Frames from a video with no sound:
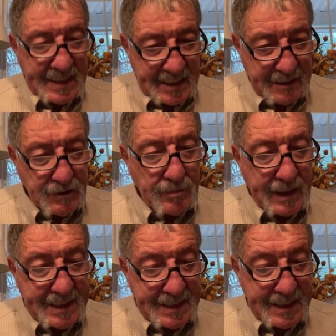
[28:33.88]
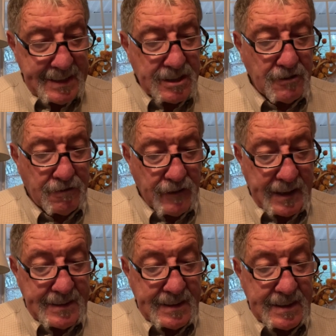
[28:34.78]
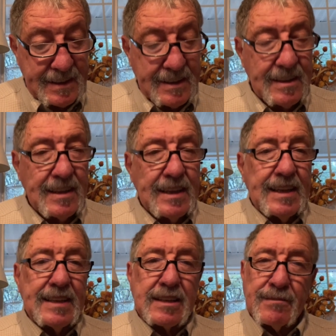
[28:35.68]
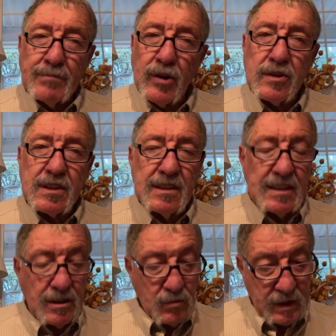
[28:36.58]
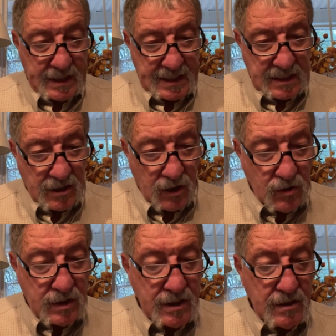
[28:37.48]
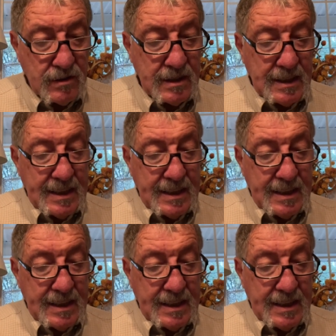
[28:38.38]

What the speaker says: Everybody needs a friend. It's a person that we can go to.